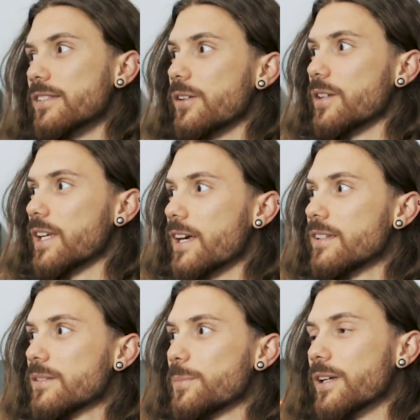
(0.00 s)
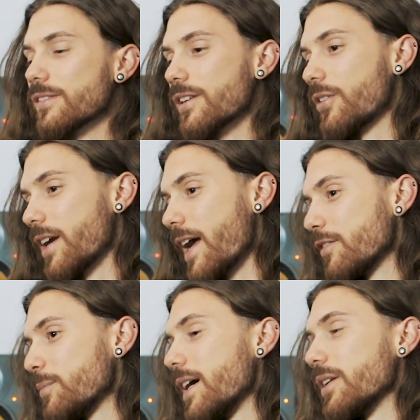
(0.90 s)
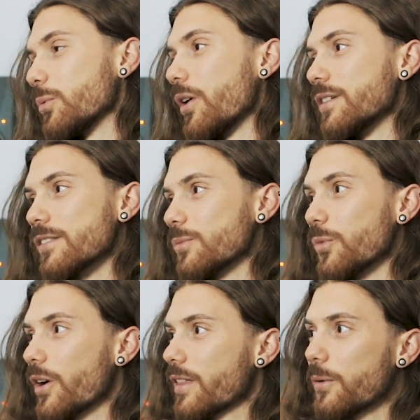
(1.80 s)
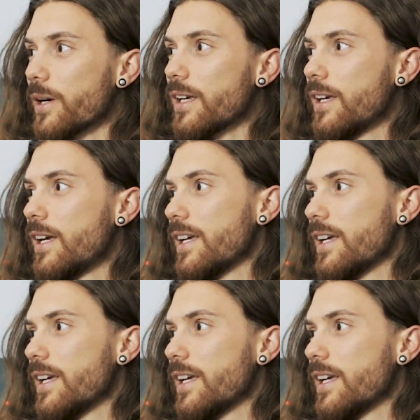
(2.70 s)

that's not the case, because the creative mind doesn't work that way.